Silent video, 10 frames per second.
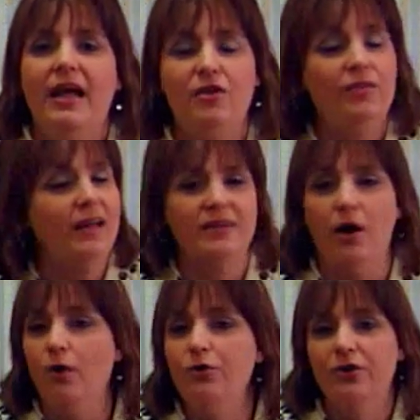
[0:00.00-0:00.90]
And that's
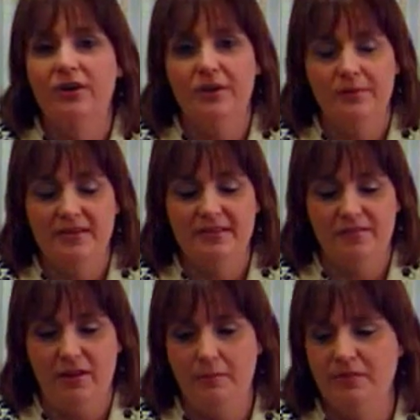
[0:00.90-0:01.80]
all you're going to do with these
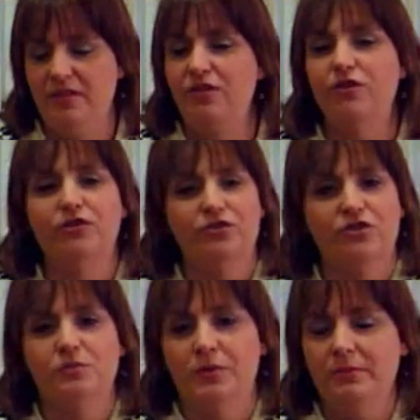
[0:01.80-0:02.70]
envelopes. And then you're going to
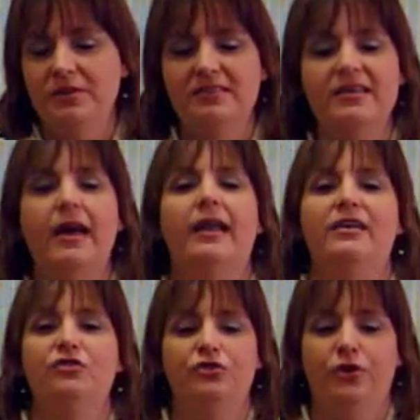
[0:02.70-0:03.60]
just put them to the side
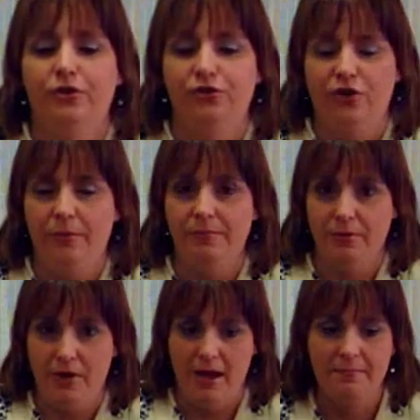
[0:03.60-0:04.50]
as you start your show,
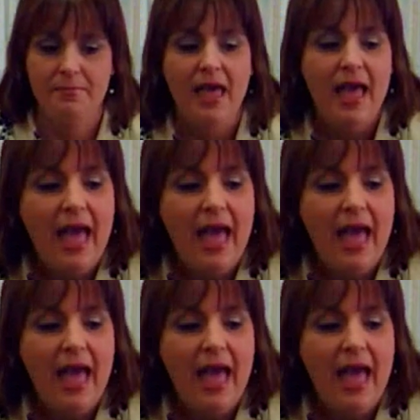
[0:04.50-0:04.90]
okay?